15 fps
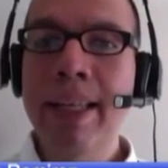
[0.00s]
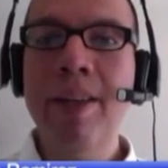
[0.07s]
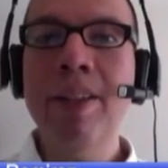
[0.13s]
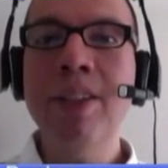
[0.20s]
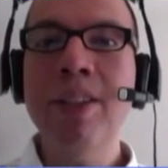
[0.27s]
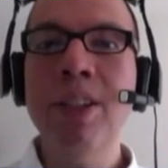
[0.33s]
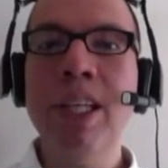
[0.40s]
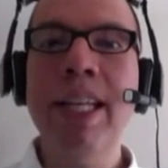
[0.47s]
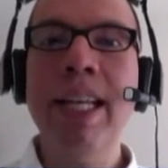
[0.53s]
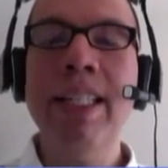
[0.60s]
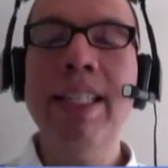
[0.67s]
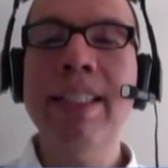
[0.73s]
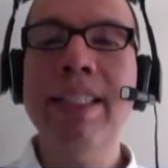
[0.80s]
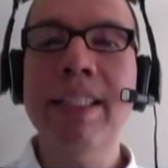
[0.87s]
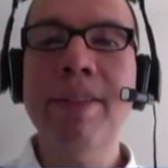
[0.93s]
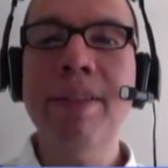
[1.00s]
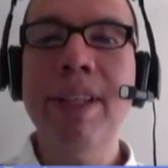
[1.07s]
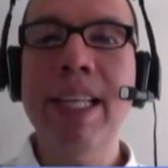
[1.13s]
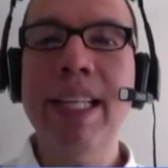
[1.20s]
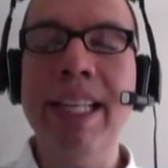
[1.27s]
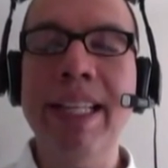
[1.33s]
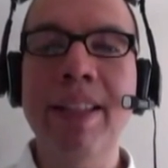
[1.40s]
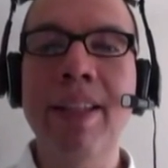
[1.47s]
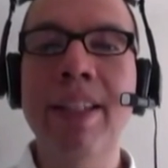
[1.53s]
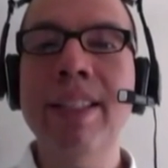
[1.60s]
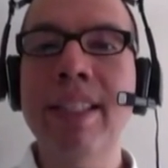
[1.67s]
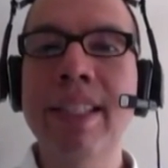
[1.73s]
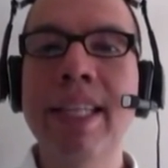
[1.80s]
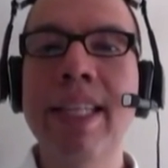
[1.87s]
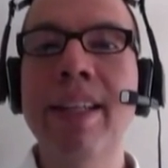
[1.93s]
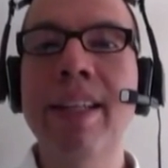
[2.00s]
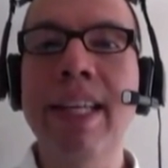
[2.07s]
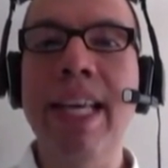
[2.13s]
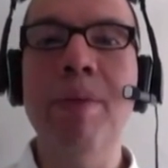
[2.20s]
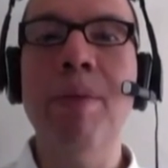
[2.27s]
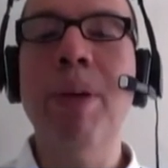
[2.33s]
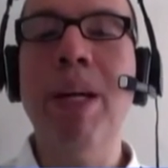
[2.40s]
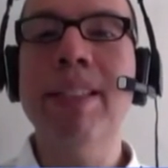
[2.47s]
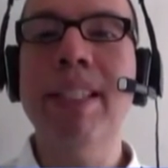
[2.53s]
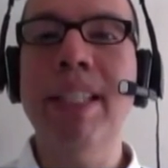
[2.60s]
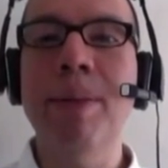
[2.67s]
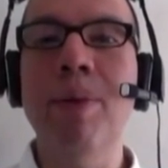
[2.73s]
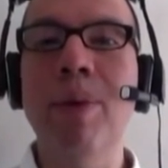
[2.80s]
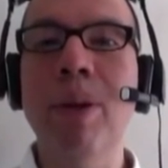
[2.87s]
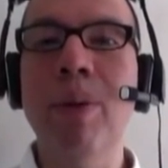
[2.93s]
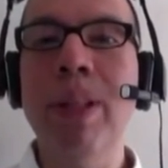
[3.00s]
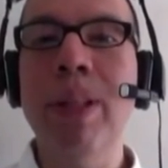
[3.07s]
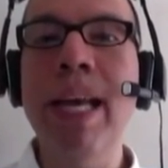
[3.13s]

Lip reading: Here's your connected TV that doesn't need a cable box anymore.